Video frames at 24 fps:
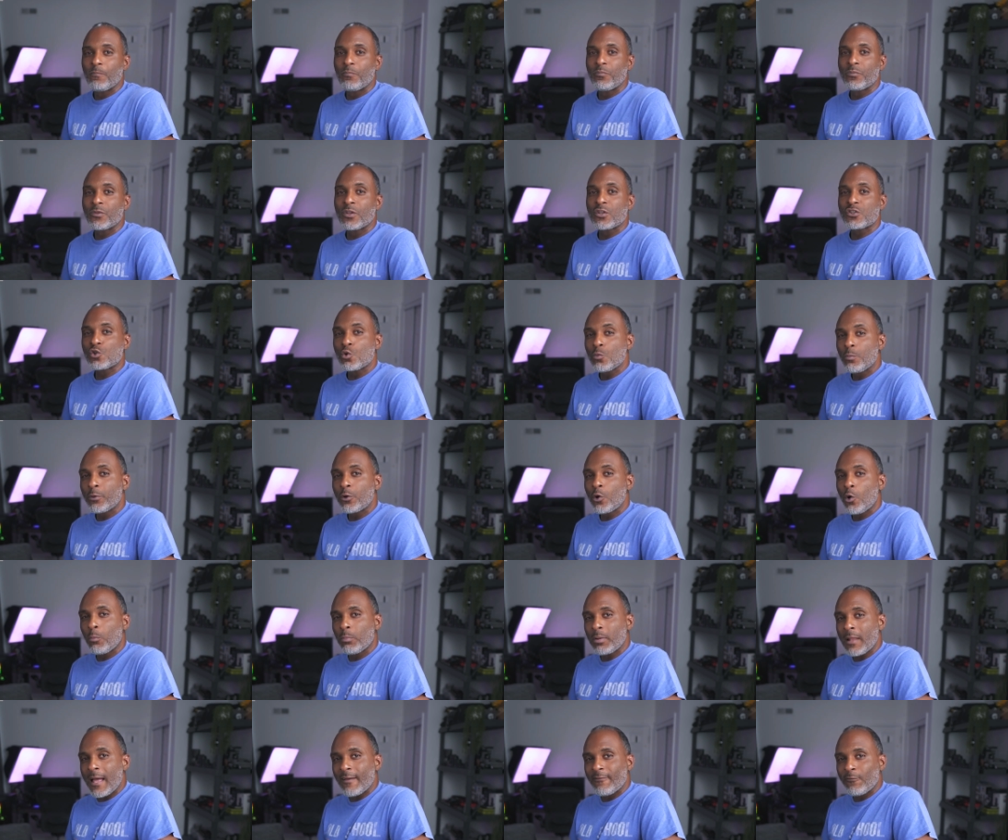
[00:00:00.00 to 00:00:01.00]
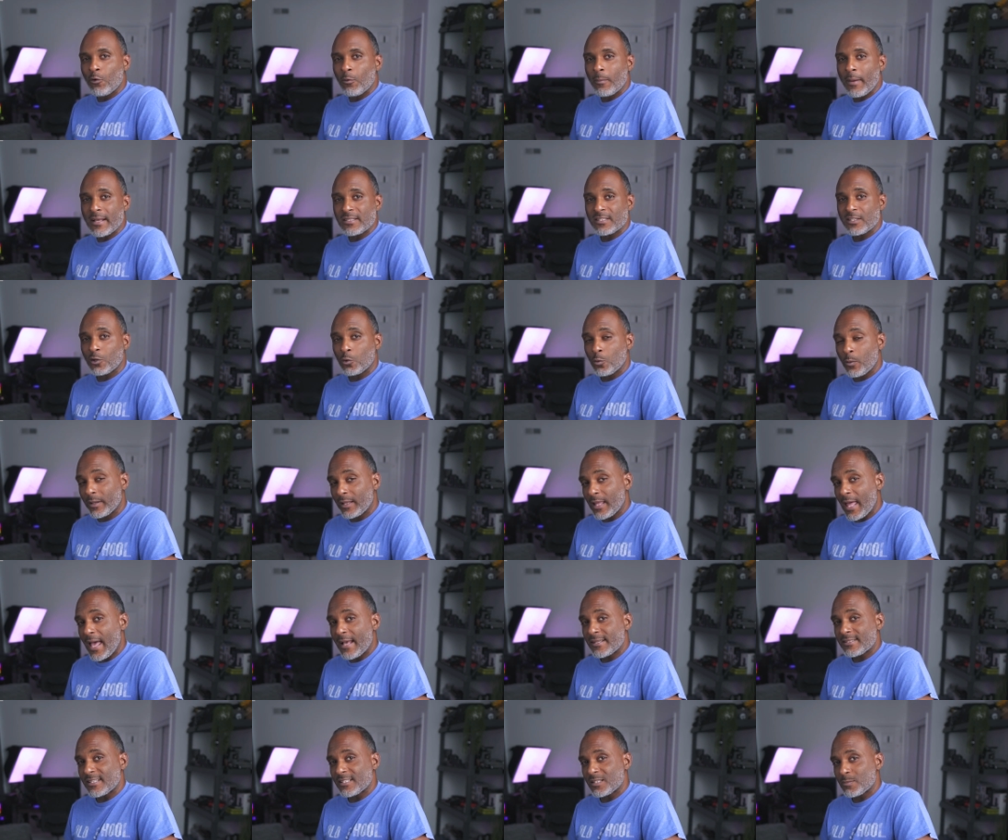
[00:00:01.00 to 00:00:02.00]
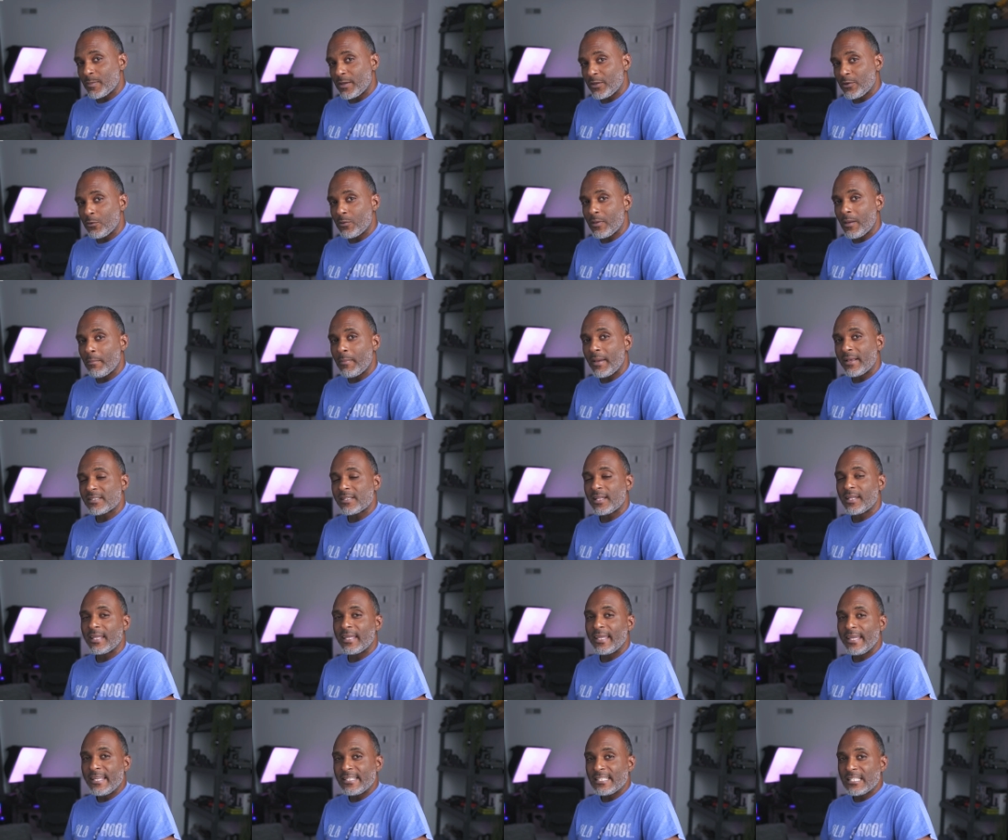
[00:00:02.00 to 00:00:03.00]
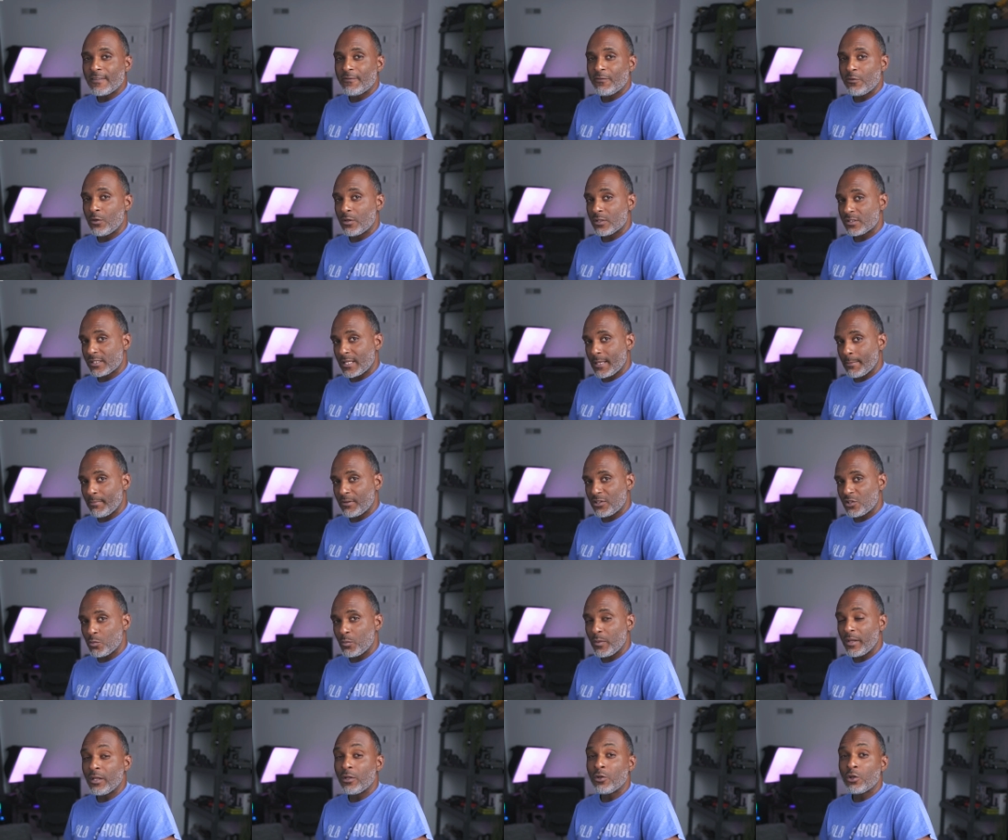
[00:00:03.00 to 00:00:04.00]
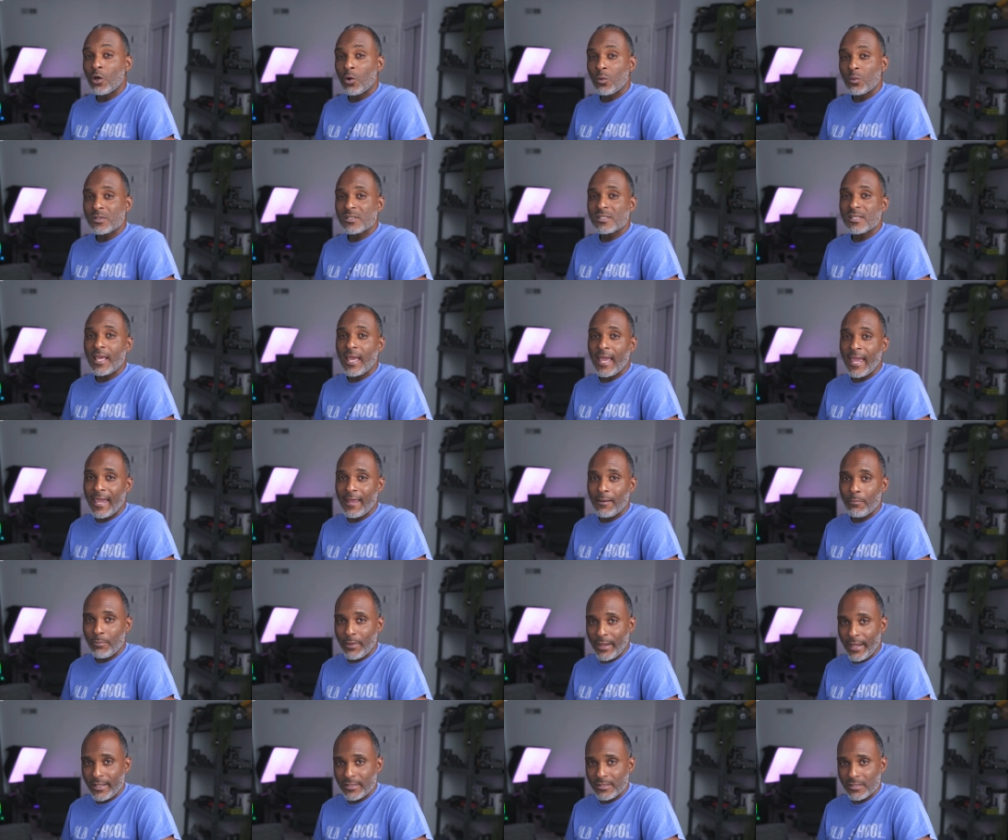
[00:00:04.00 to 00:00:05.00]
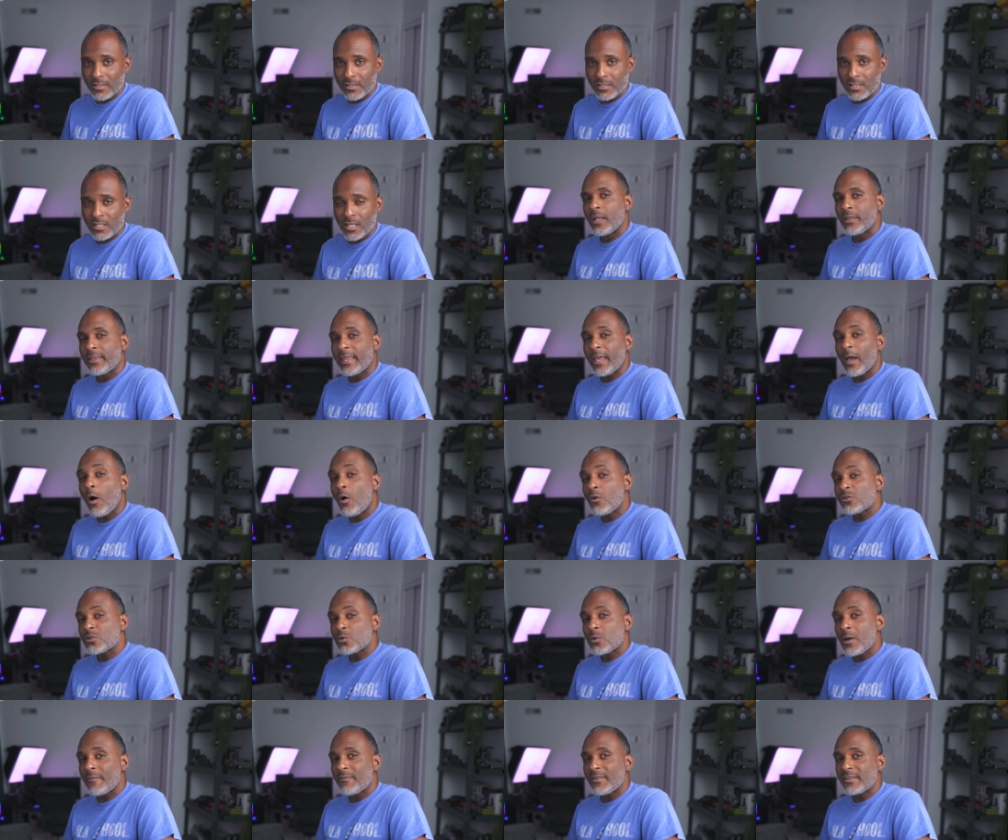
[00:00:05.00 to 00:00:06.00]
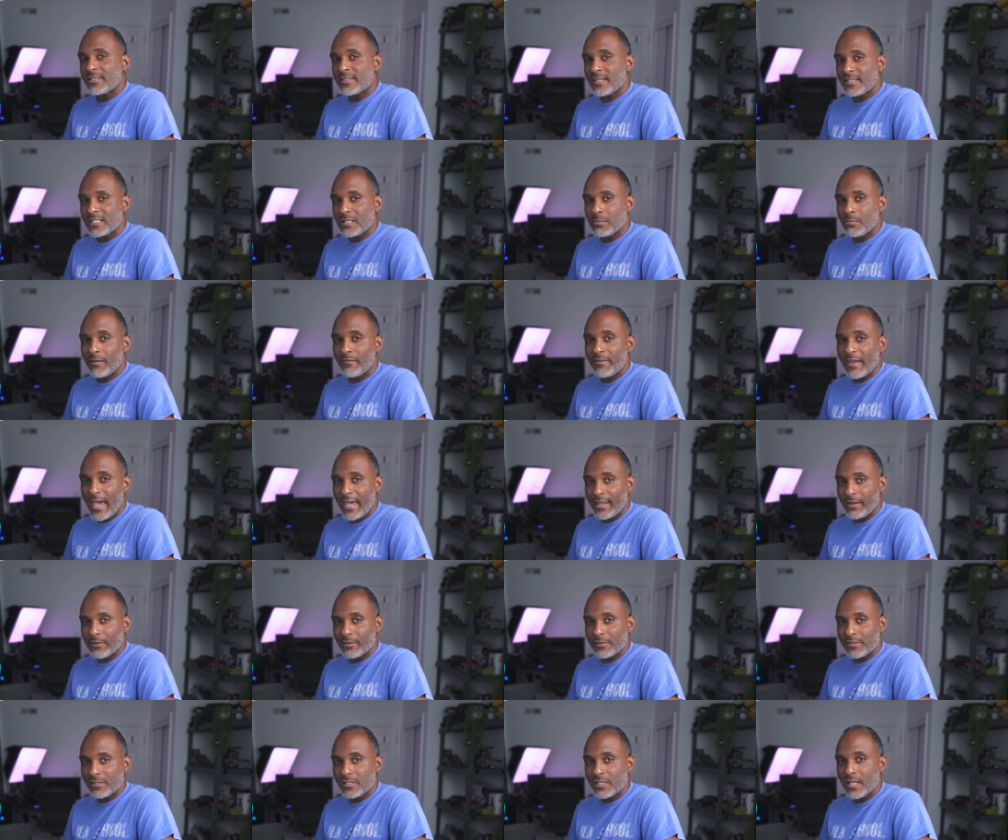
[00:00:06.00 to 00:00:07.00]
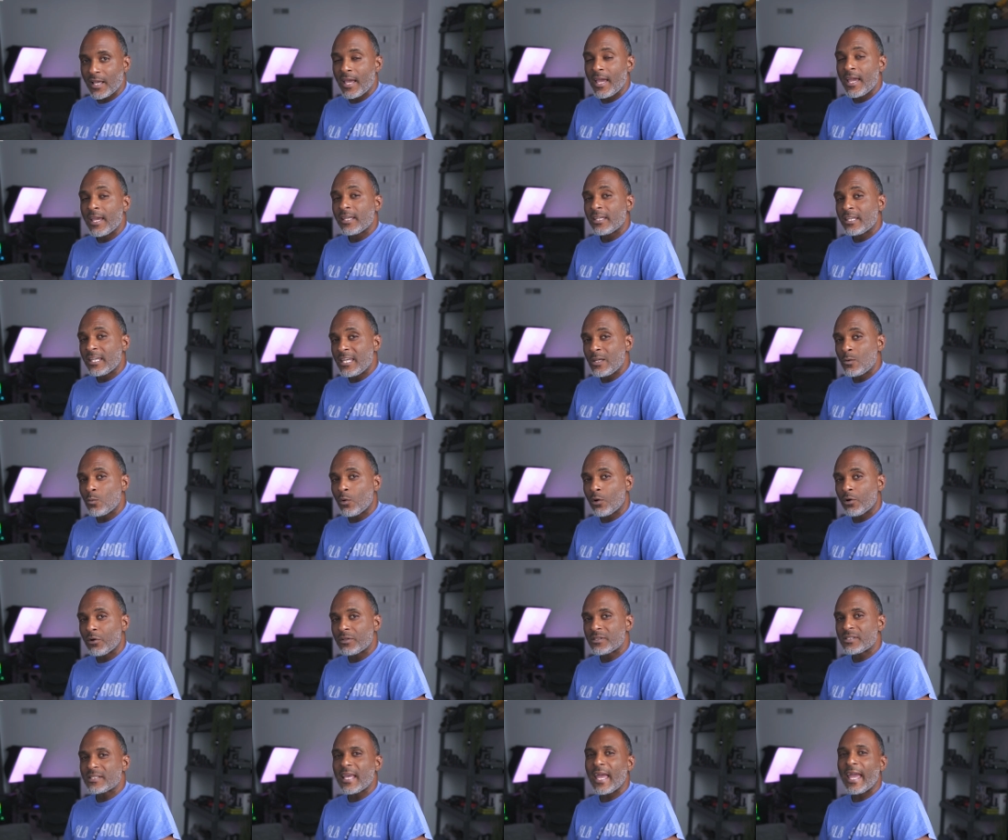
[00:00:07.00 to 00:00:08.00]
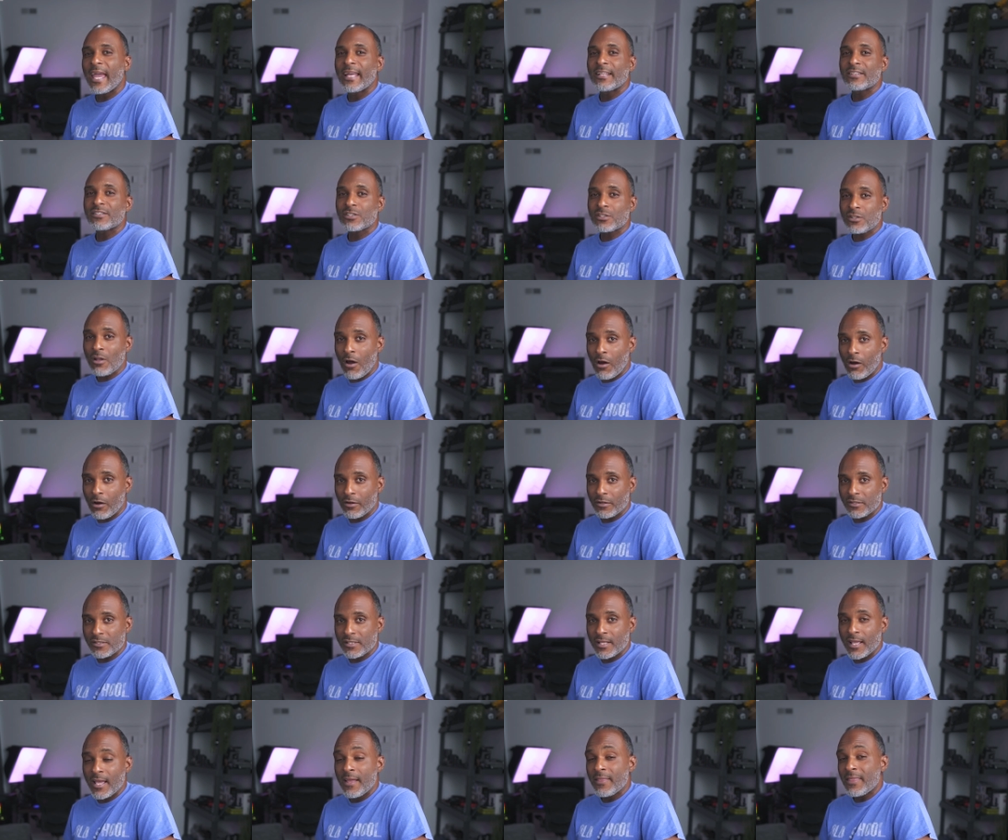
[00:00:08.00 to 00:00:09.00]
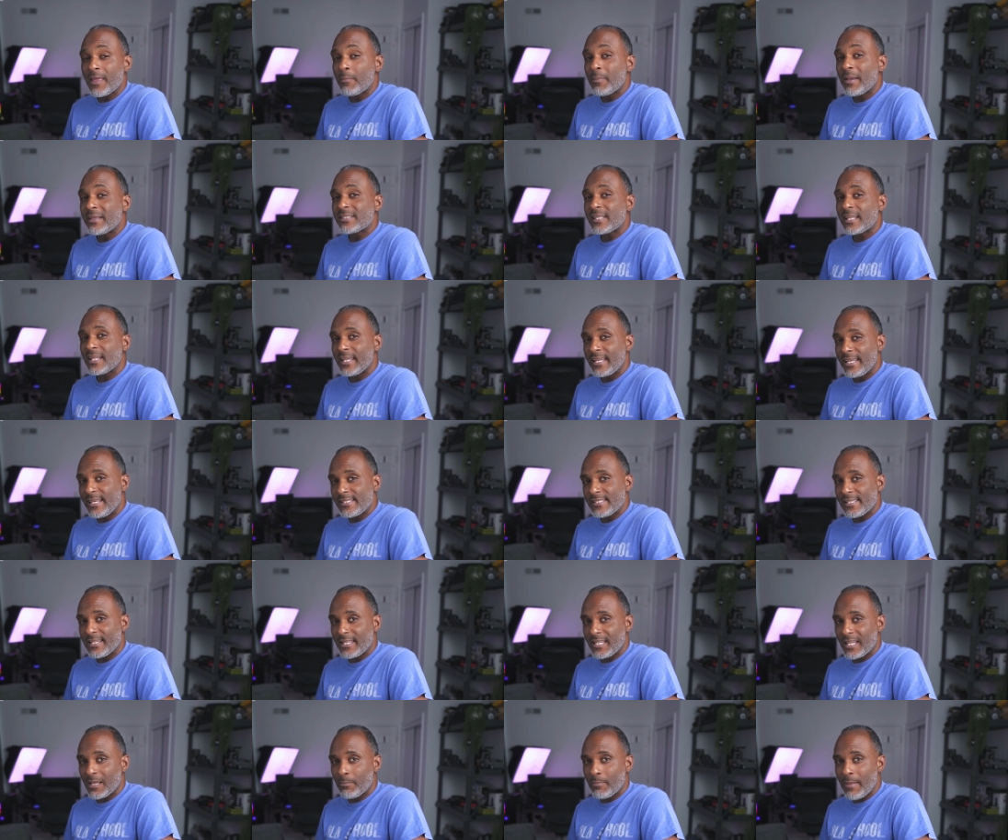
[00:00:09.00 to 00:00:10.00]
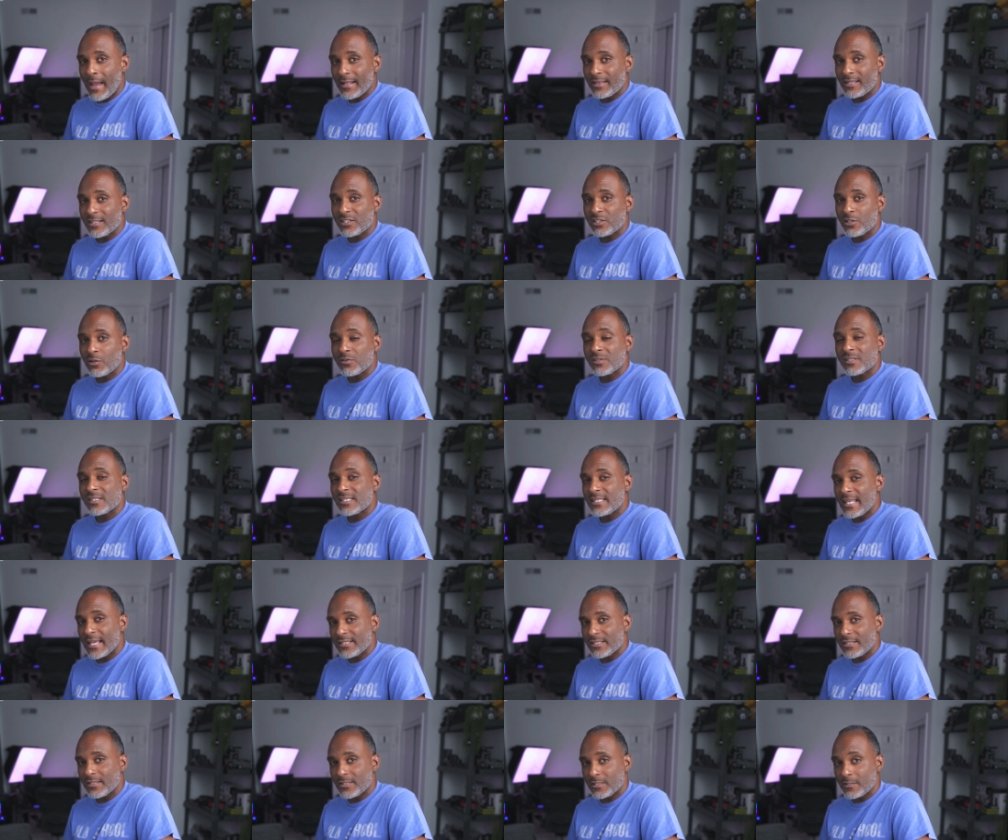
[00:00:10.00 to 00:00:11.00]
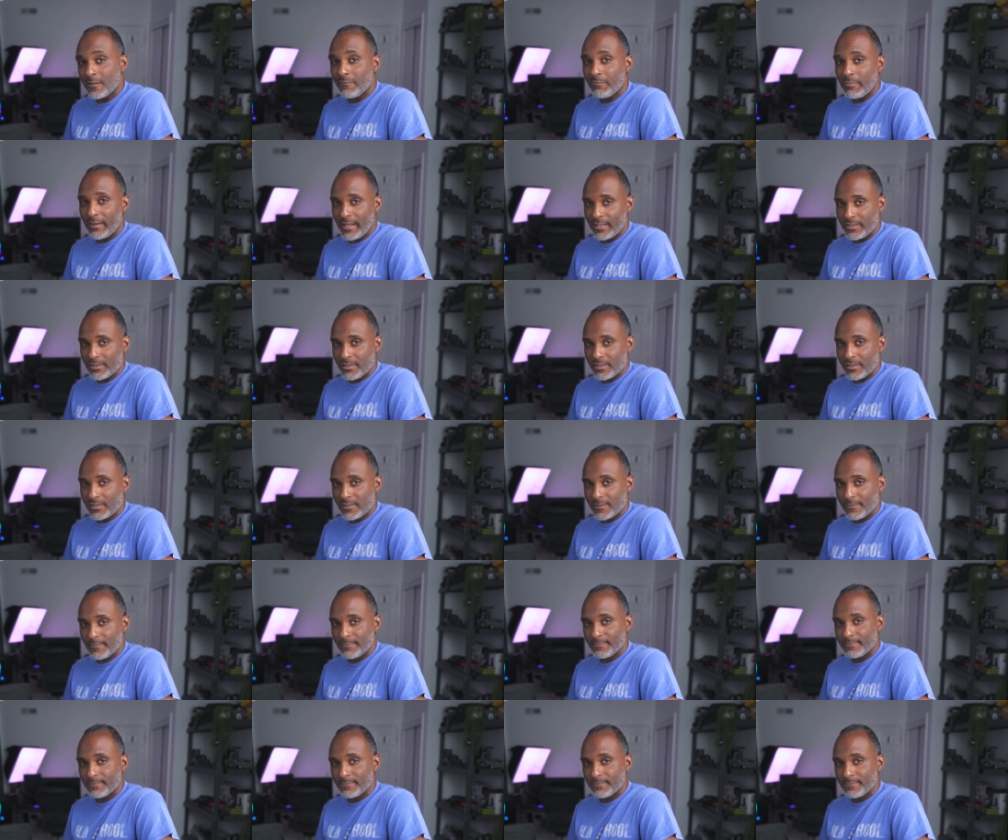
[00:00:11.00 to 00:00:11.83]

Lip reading: The Supernote platform has the quick access menu that makes it easy for you to skip between notes and pages. They also have a system of headers, keywords, and stars that makes it easy to get back to certain sections of pages.